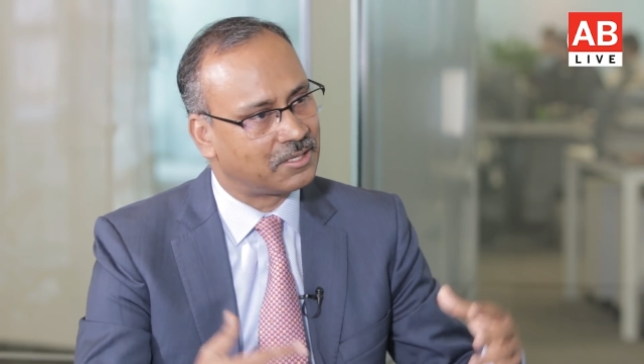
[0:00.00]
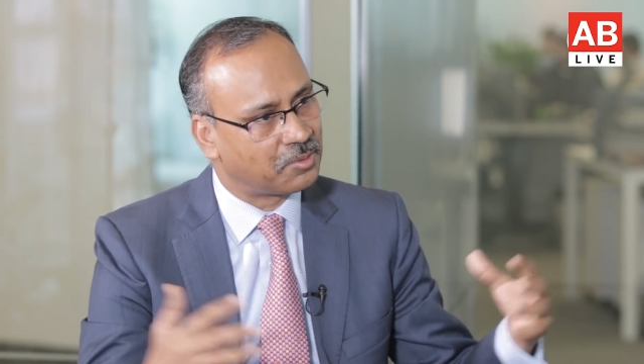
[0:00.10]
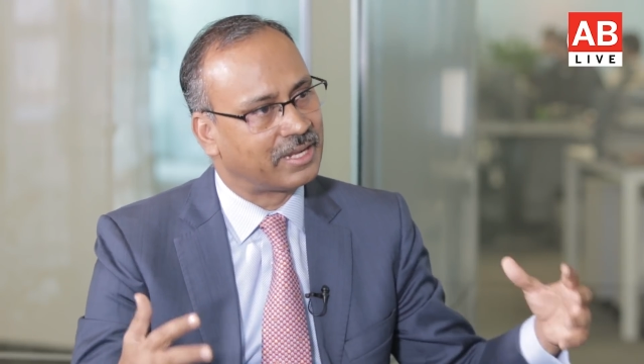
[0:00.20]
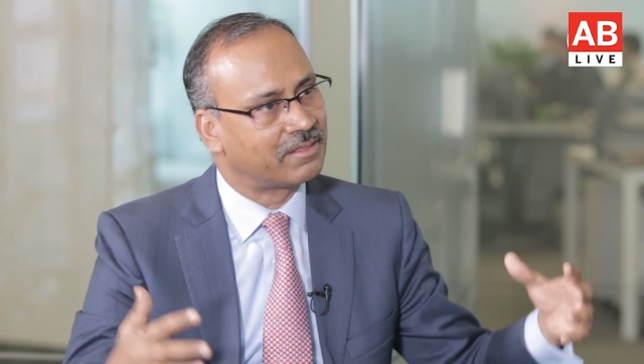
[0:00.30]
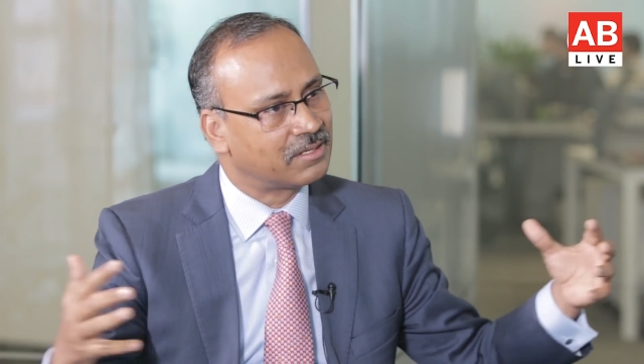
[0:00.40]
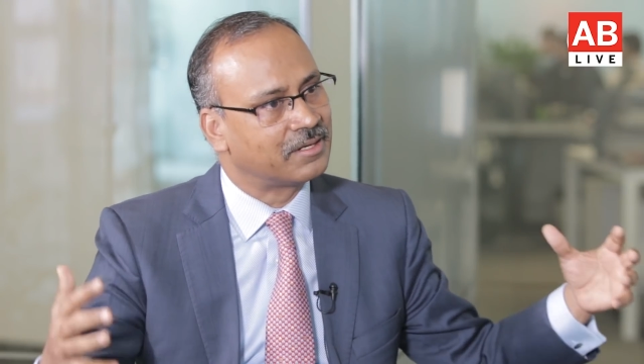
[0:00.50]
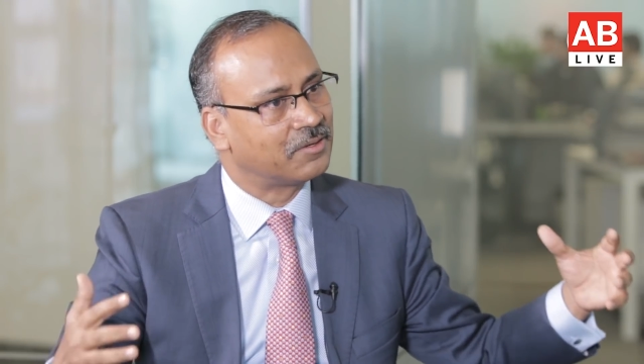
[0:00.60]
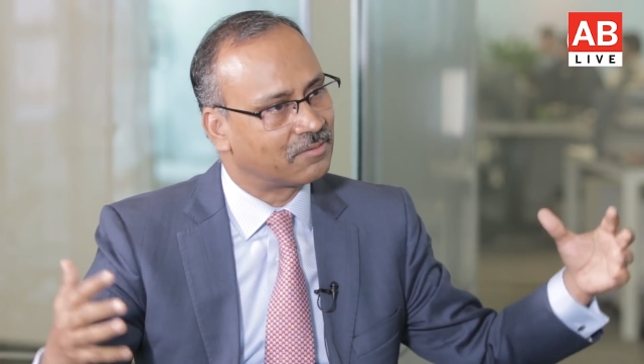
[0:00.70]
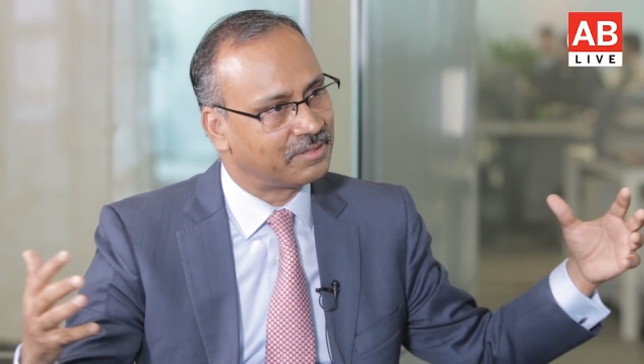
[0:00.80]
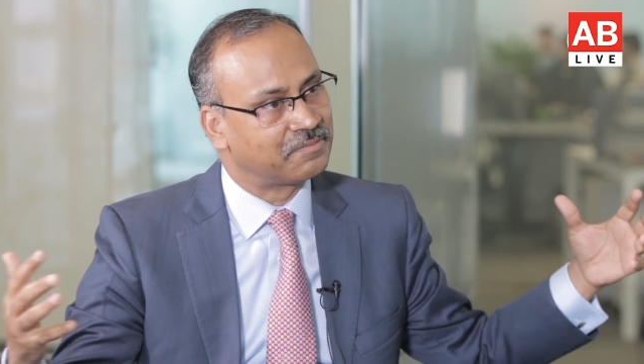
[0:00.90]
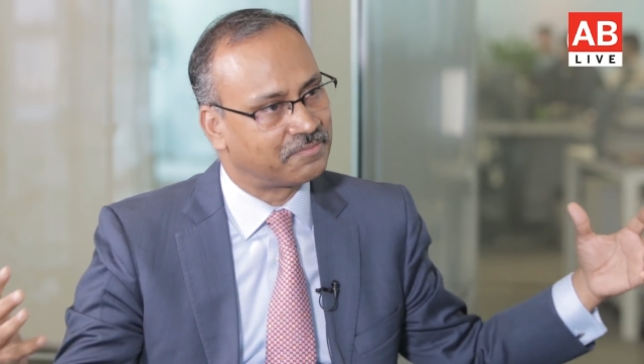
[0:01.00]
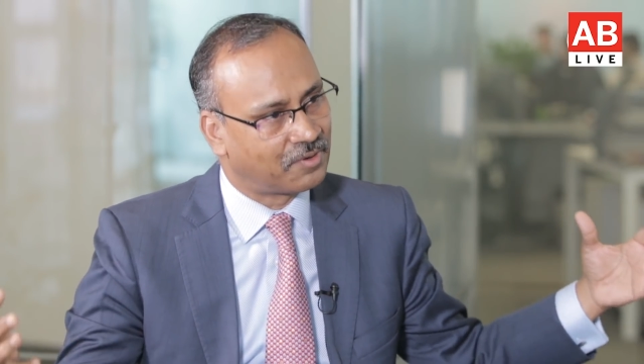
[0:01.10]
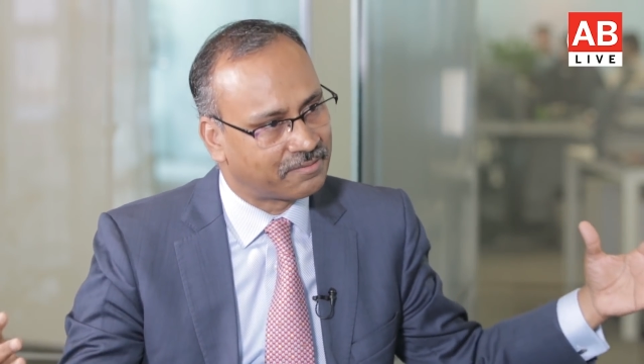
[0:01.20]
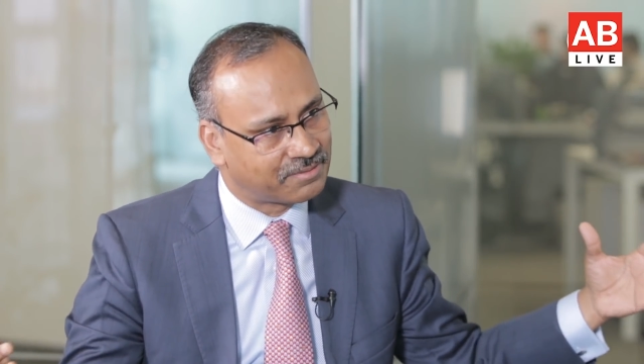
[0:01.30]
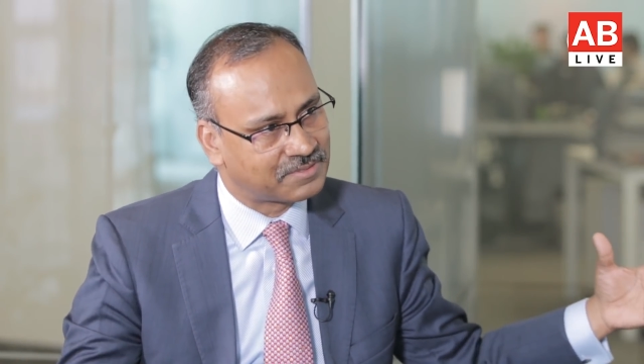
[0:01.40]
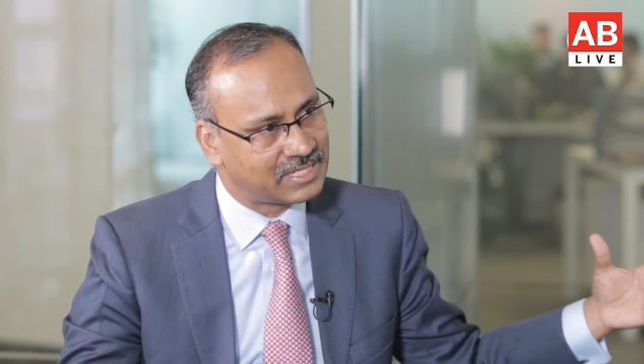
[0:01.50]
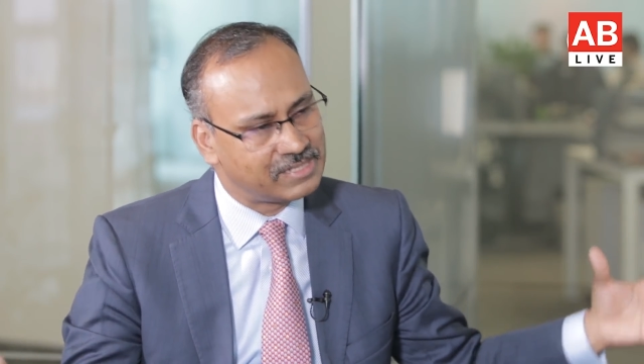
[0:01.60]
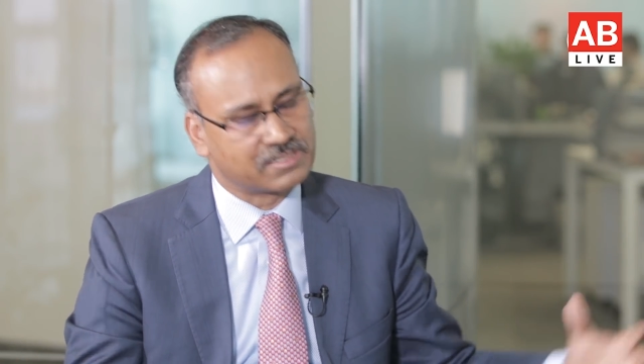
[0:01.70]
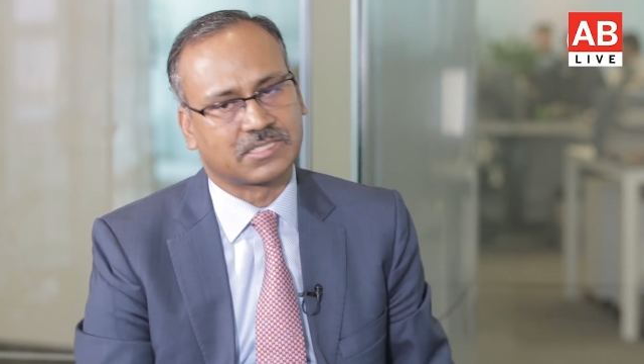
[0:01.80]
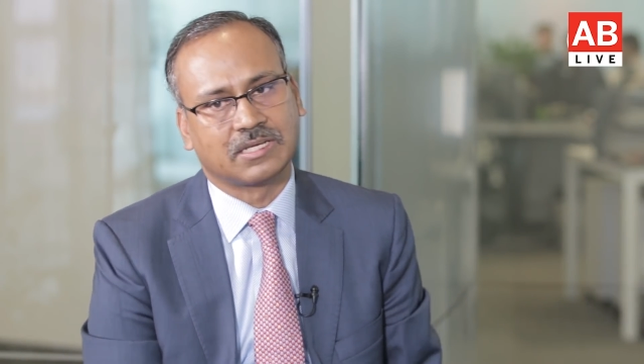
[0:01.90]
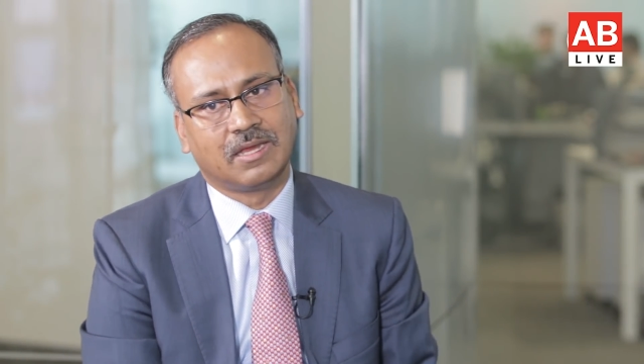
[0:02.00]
20, 30, or even 40, 50 years.